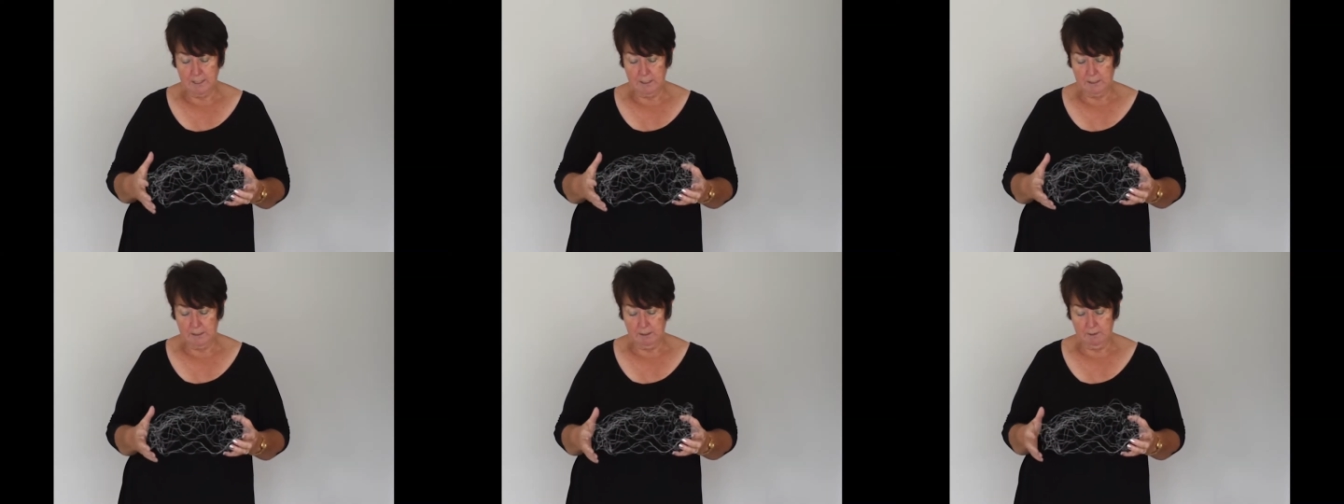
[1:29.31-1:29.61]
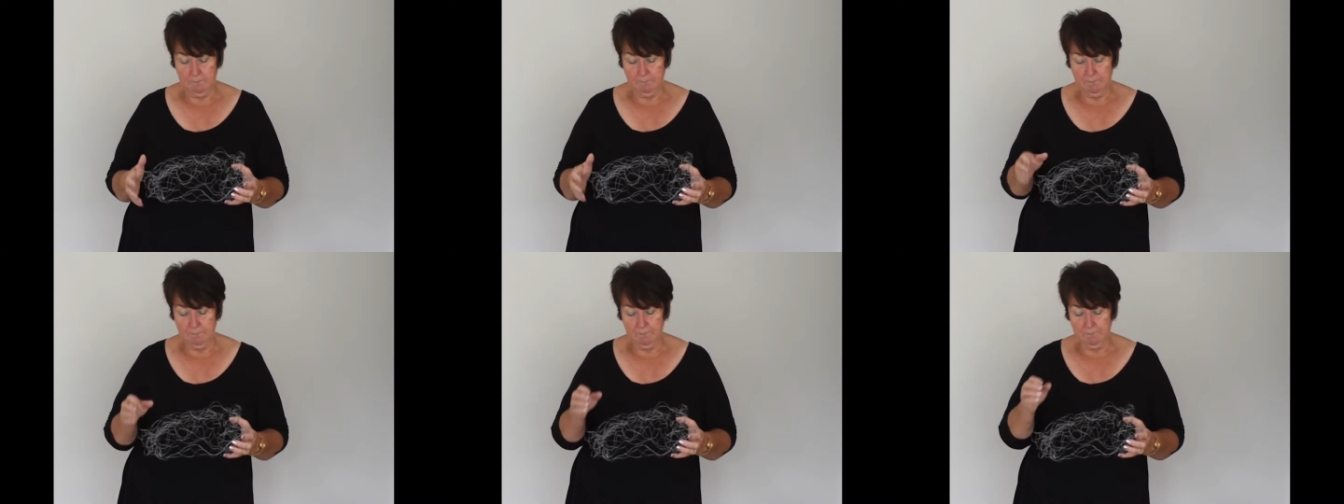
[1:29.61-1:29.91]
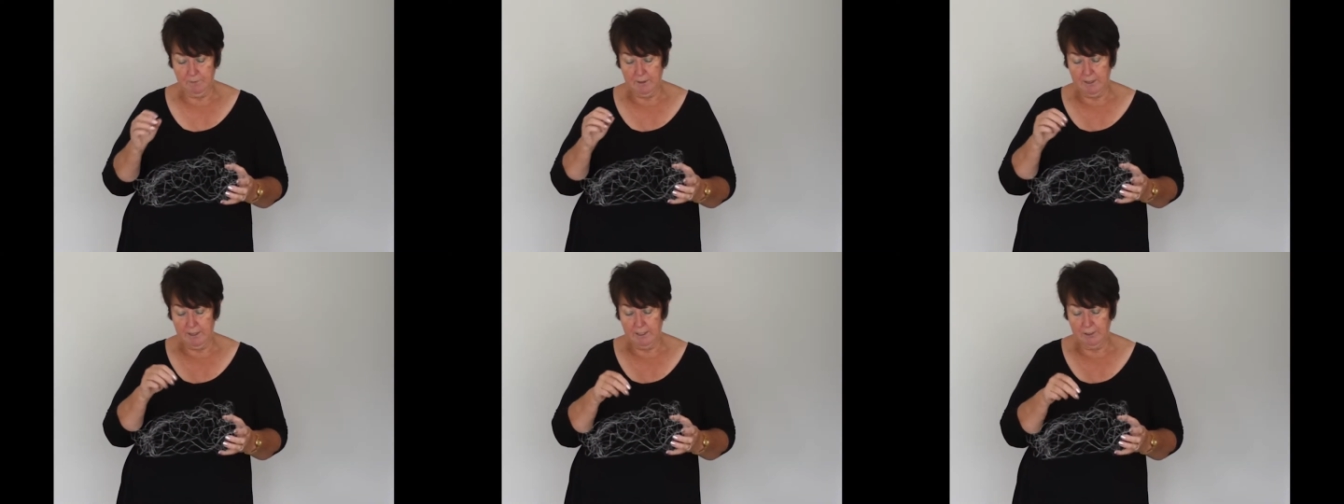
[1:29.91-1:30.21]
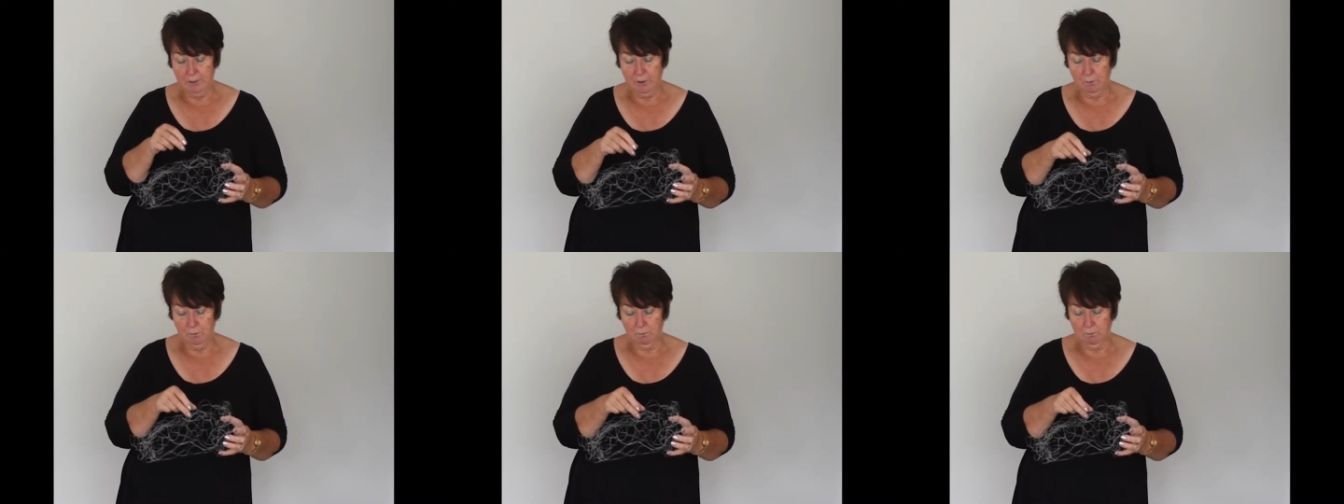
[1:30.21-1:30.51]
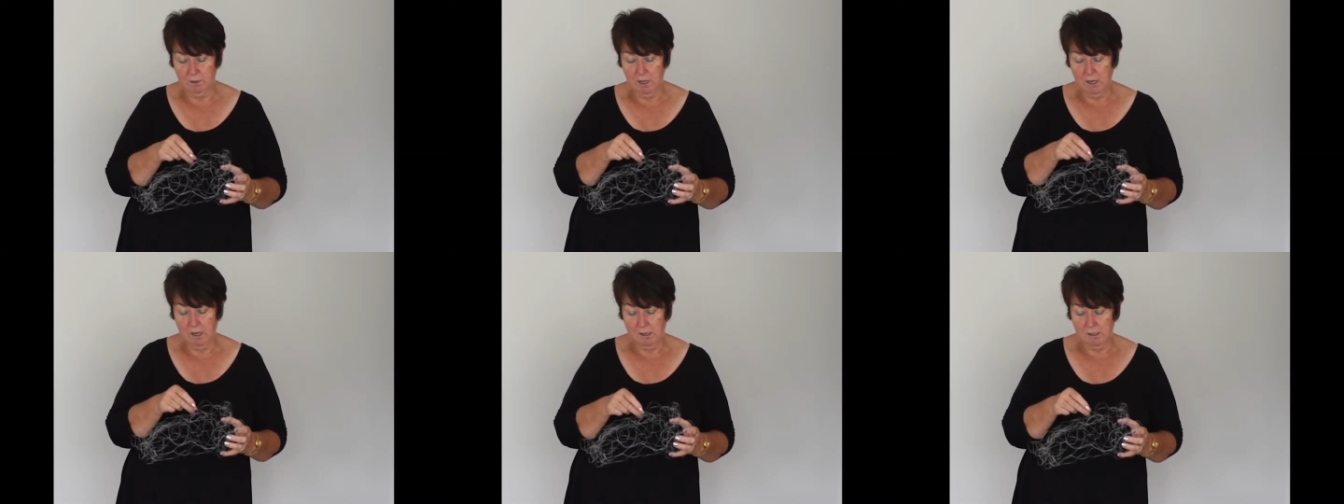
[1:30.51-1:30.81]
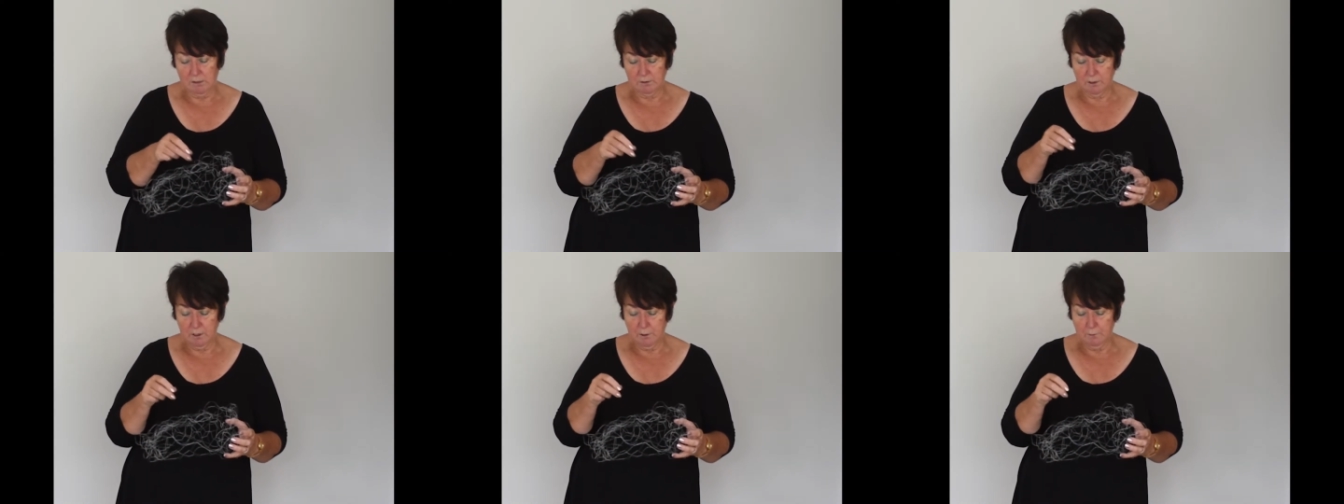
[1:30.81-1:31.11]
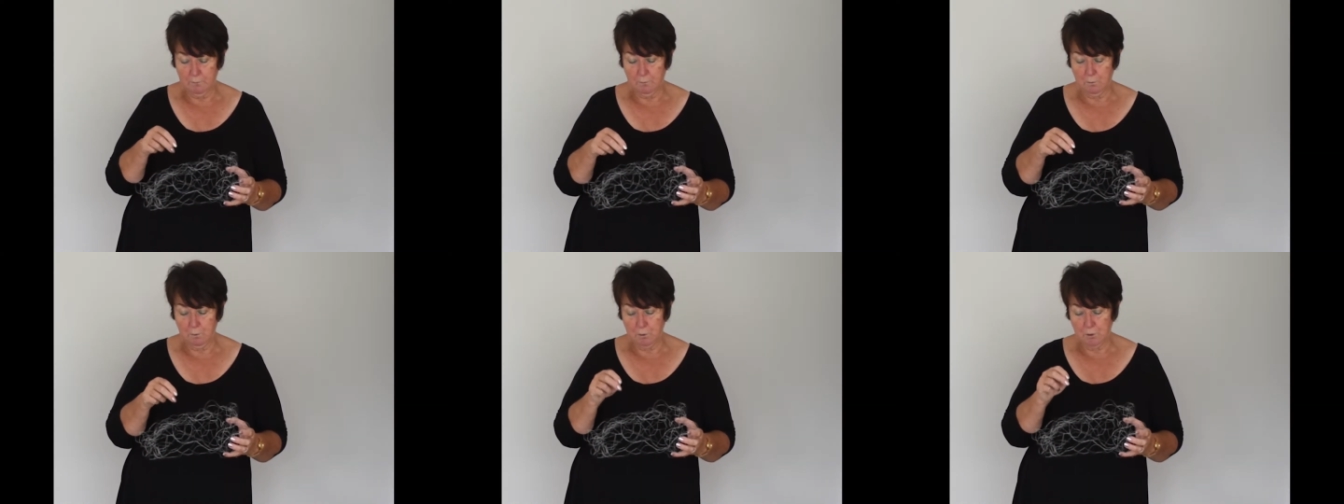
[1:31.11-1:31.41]
and you can't
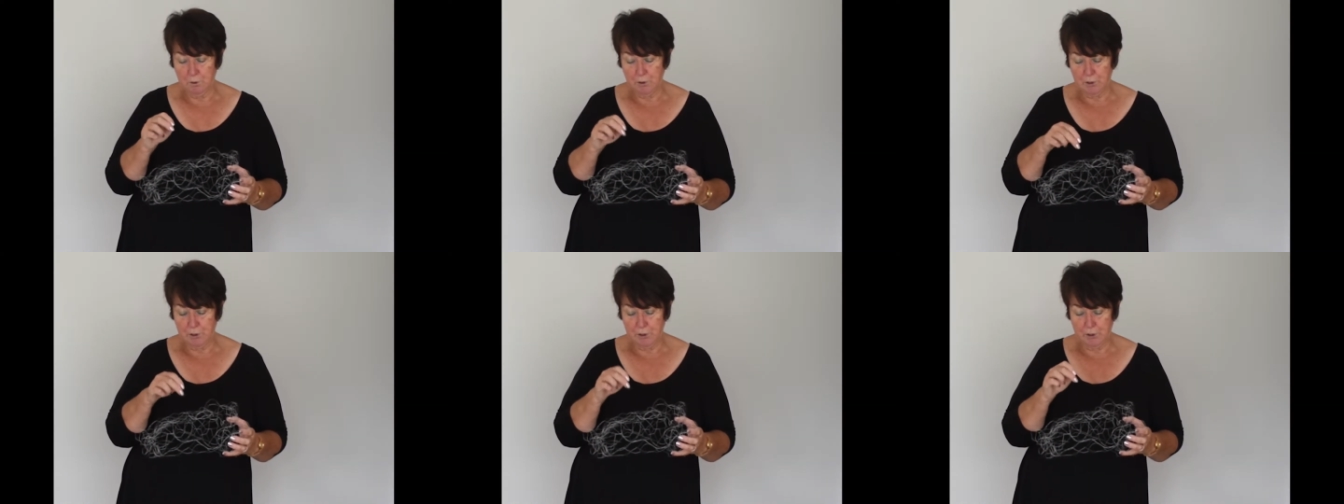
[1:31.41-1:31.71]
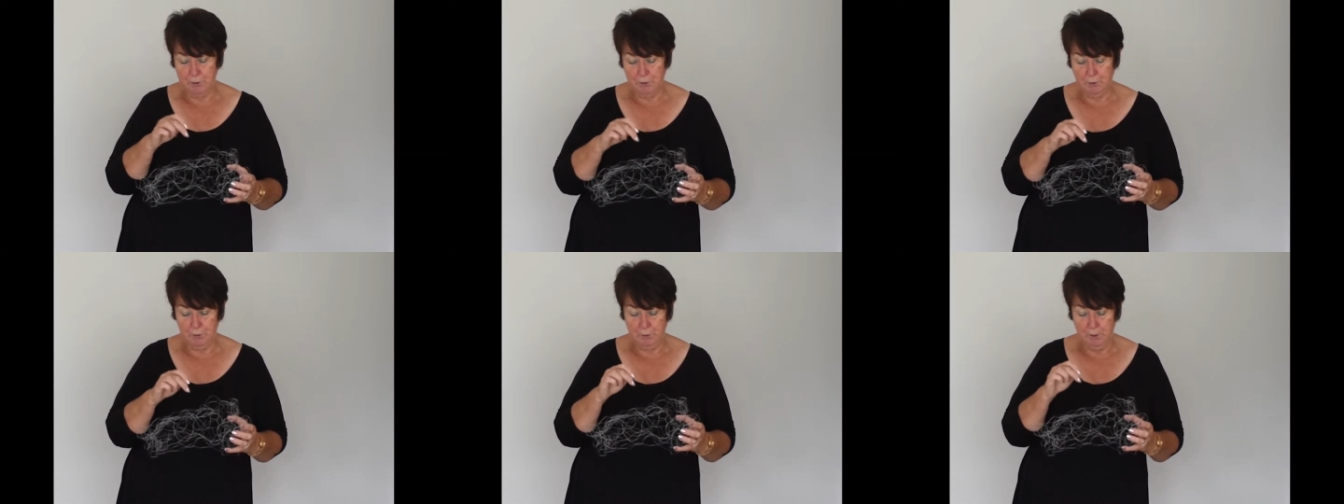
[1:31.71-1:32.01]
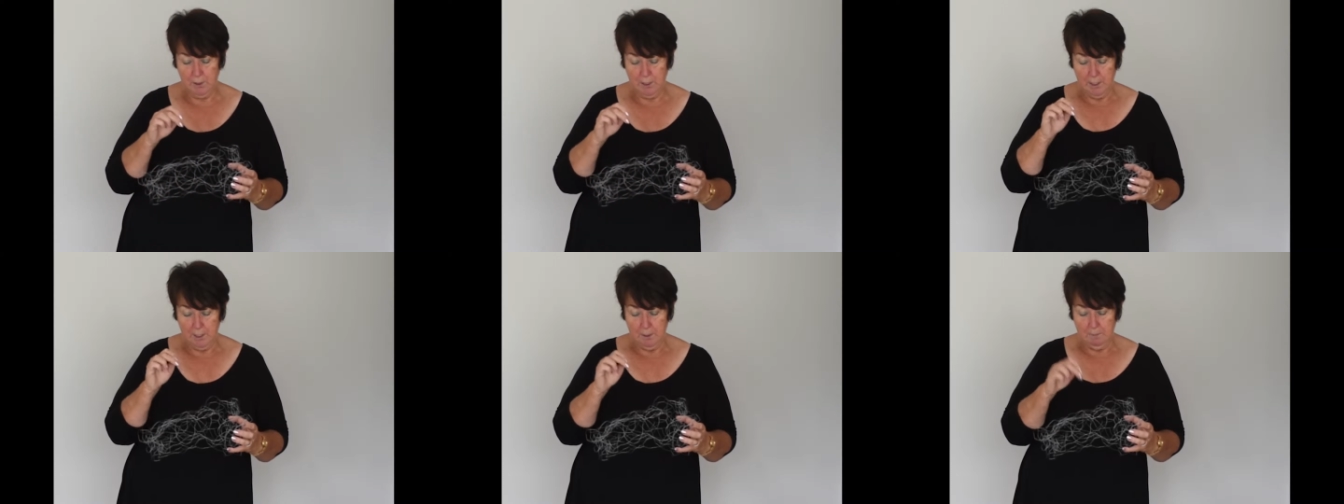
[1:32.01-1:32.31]
afford to